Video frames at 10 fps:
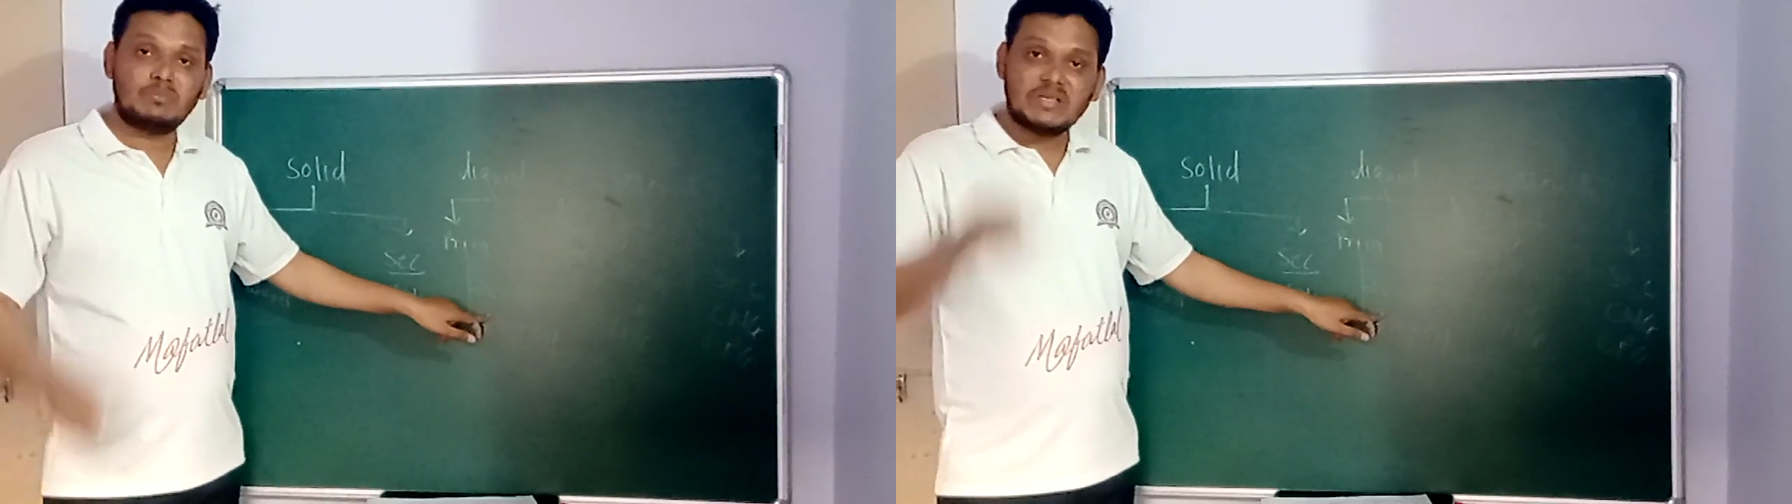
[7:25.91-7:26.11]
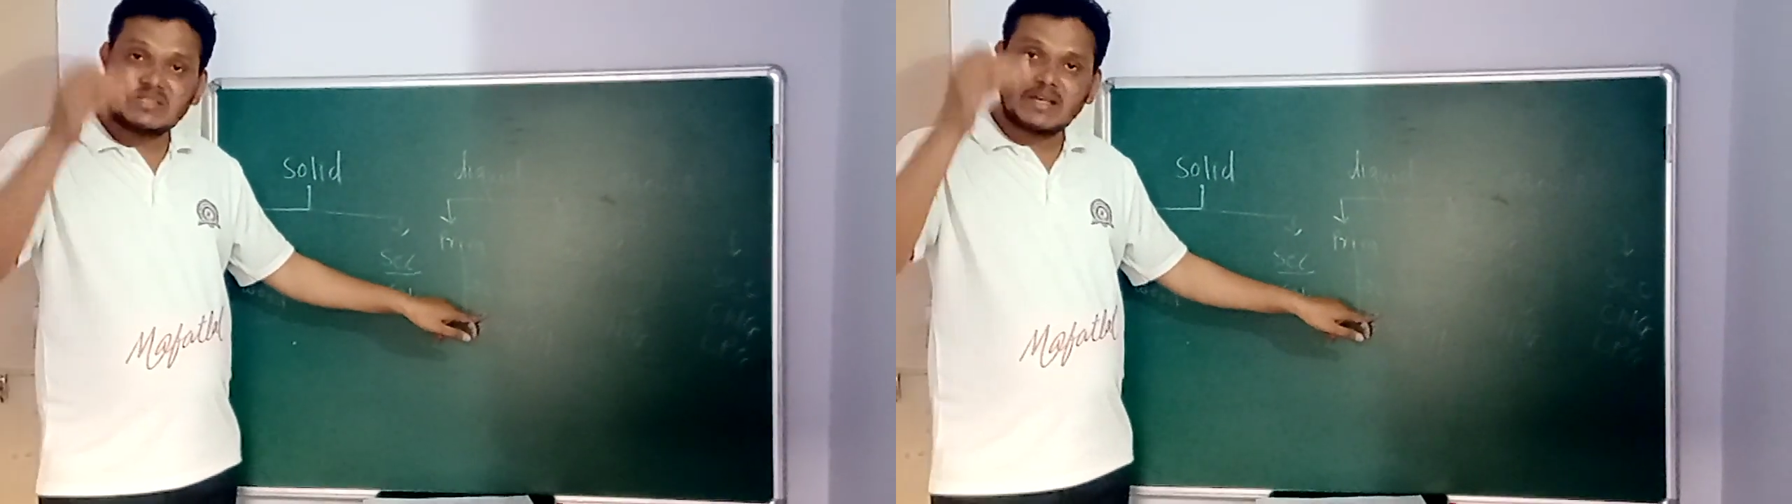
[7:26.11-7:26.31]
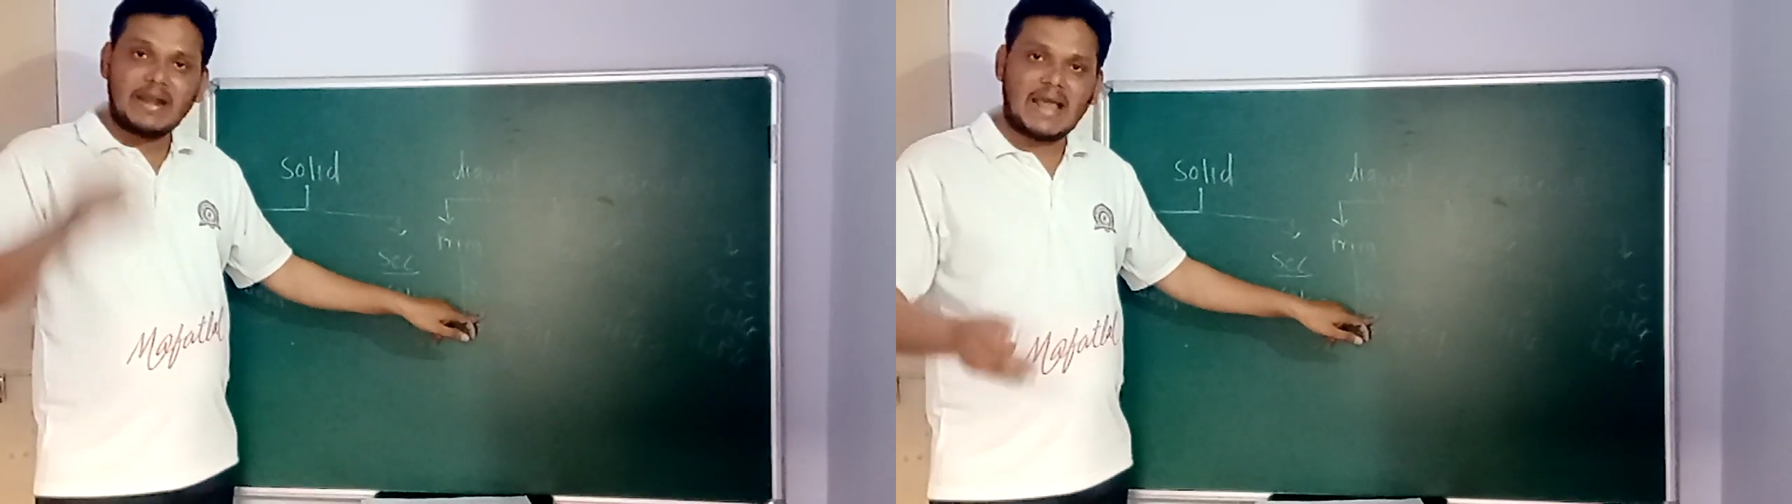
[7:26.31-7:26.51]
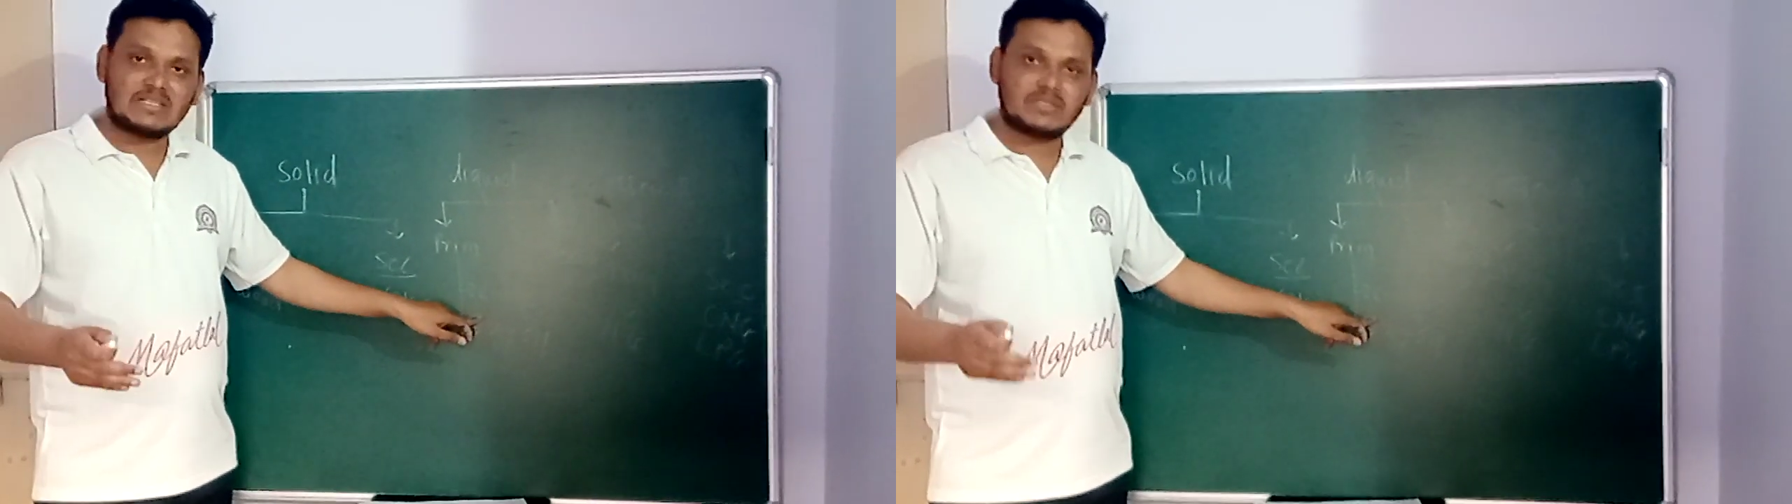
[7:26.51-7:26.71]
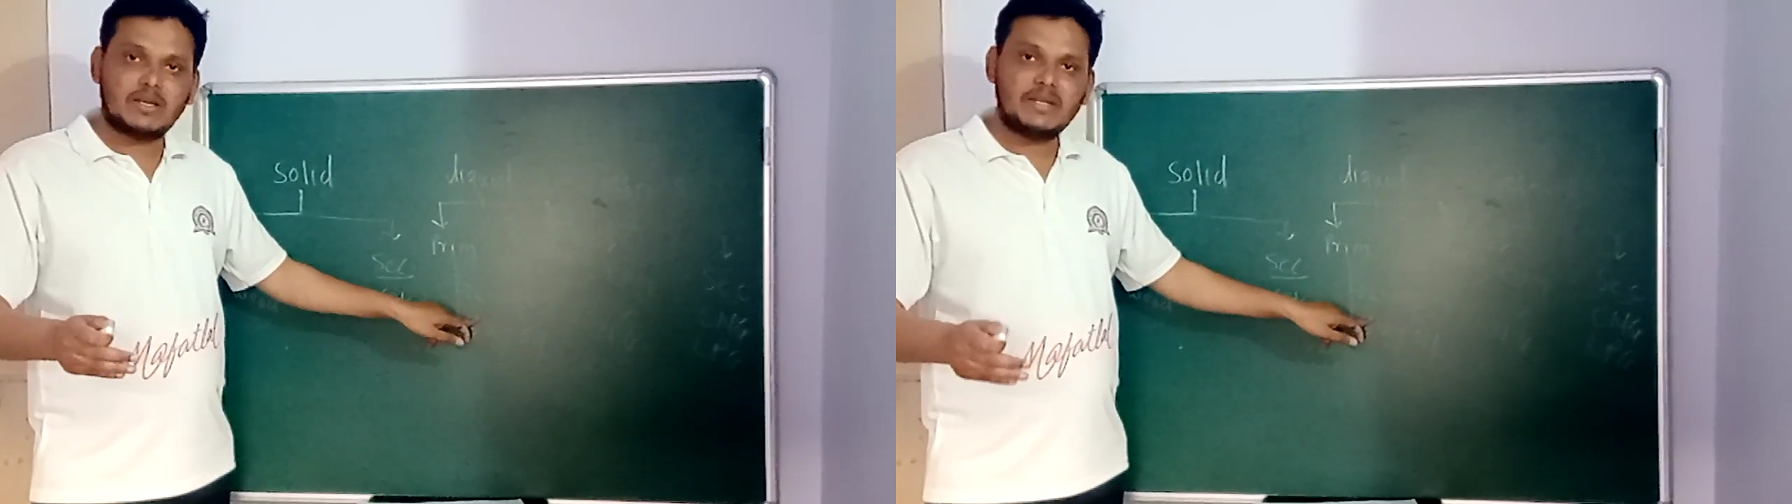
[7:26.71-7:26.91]
means
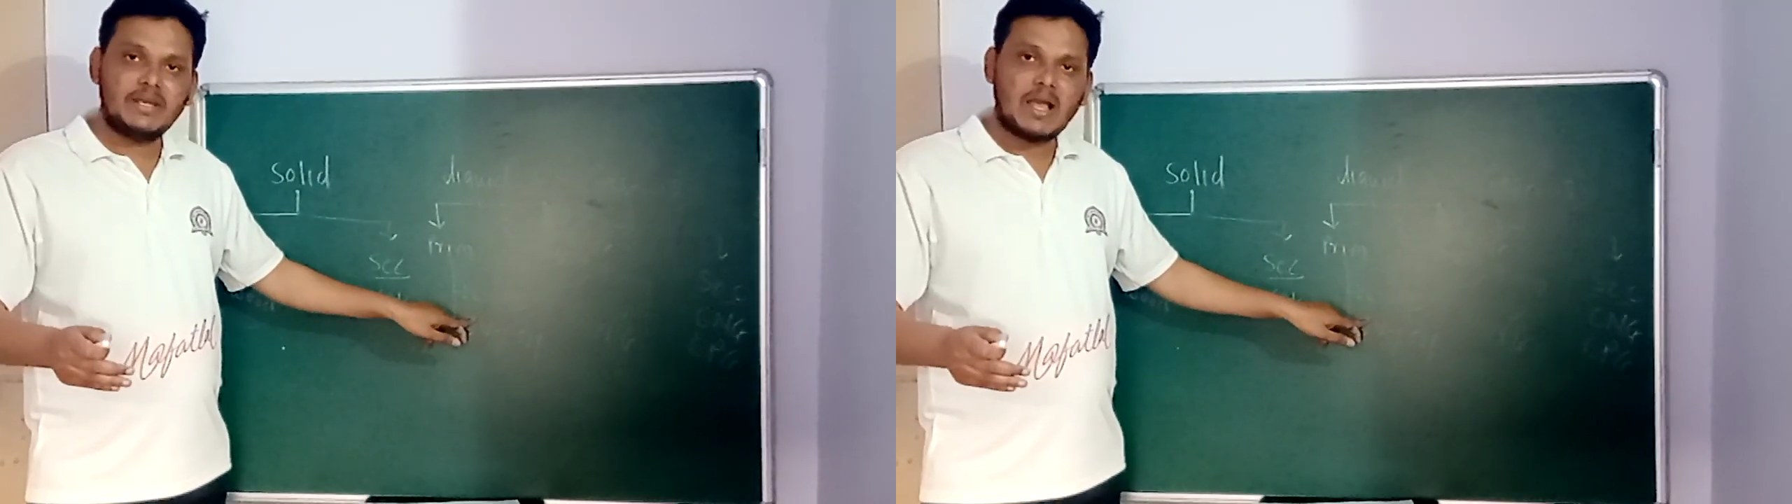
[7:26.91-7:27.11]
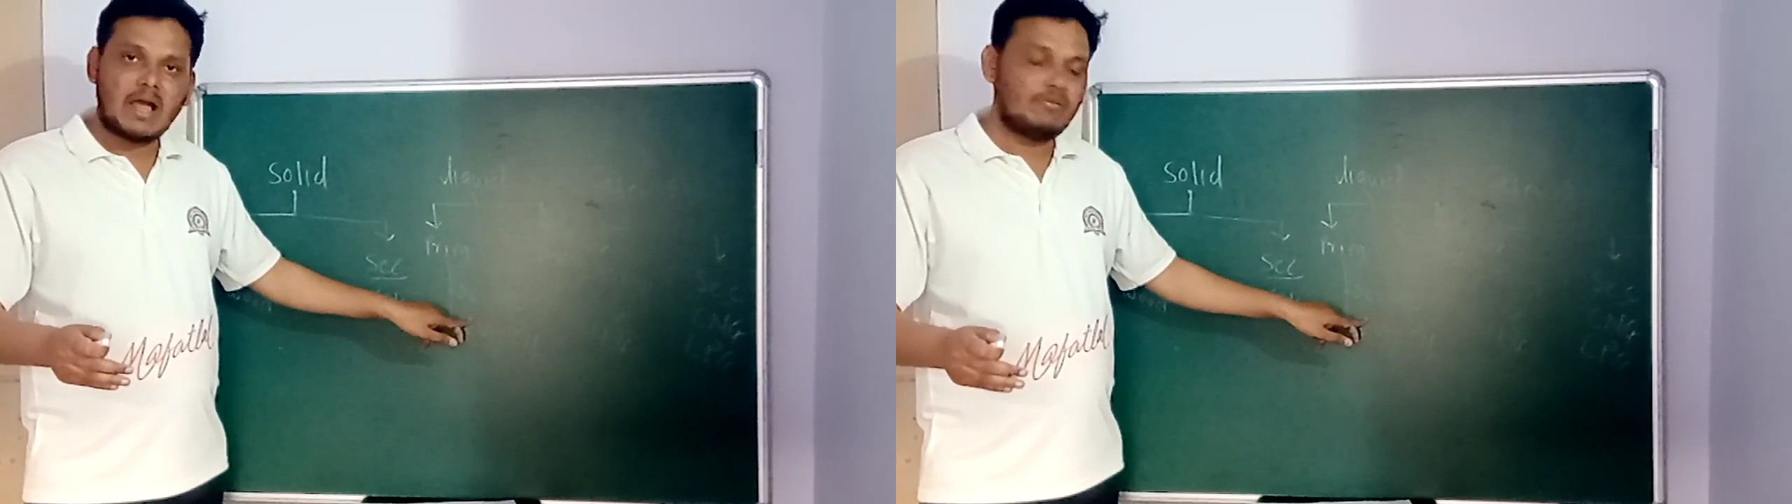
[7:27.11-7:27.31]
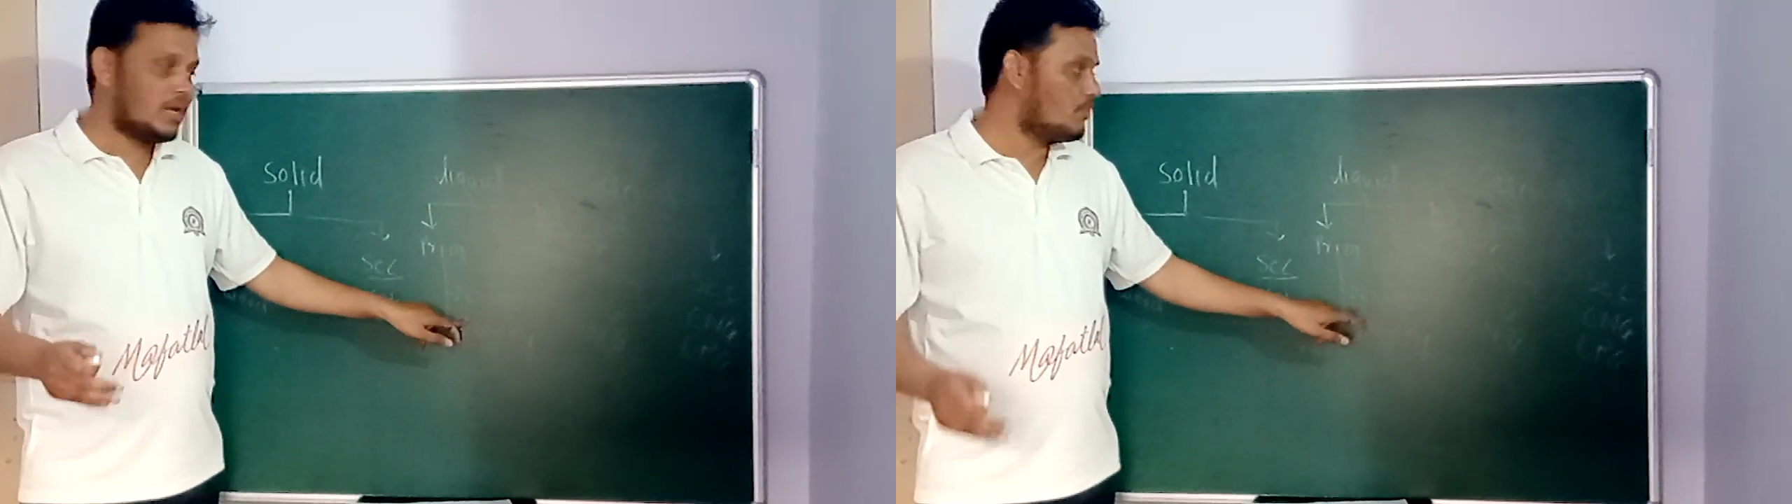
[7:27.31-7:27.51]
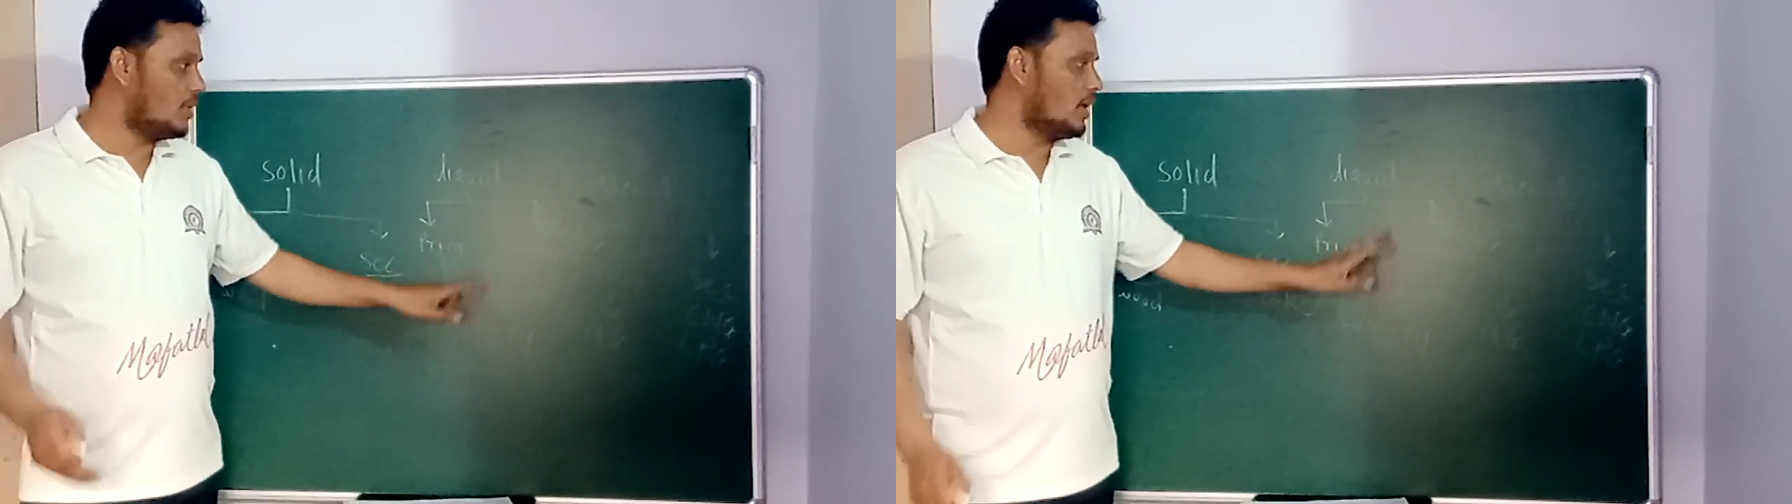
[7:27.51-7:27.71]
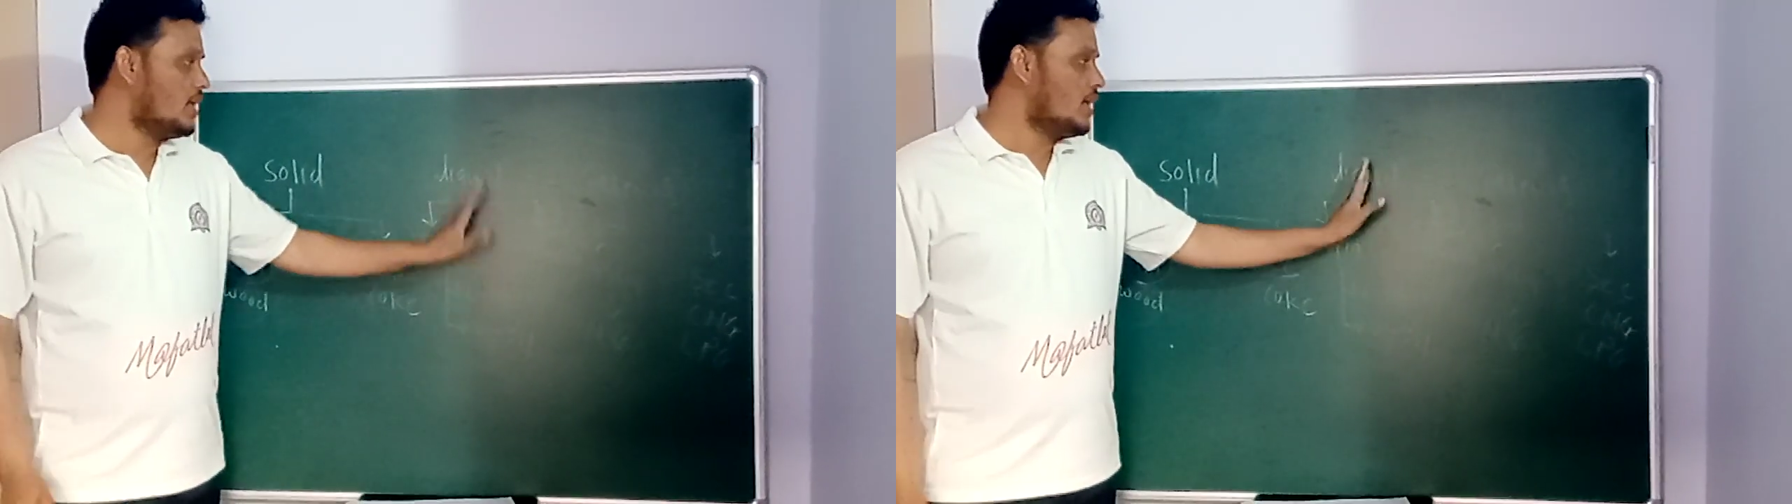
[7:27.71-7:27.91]
naturally available.